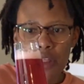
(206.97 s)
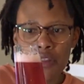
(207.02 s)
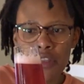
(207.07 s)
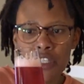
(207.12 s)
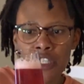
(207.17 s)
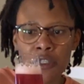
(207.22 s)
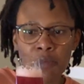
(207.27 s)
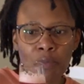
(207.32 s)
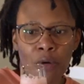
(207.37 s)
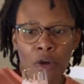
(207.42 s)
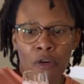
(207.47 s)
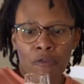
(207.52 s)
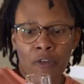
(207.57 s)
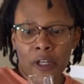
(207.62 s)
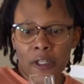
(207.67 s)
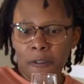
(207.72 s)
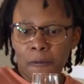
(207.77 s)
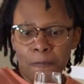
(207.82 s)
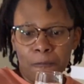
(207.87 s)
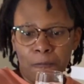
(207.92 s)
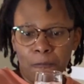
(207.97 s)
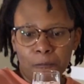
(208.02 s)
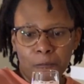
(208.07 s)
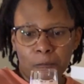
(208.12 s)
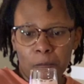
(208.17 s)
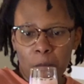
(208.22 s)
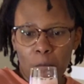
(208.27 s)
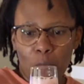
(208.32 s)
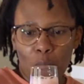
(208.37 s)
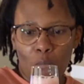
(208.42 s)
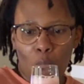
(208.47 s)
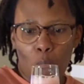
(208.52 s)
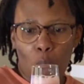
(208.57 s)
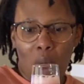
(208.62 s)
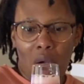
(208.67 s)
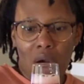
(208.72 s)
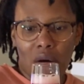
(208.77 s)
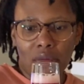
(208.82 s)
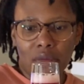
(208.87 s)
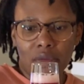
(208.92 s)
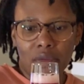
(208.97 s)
This is perfect. Wow,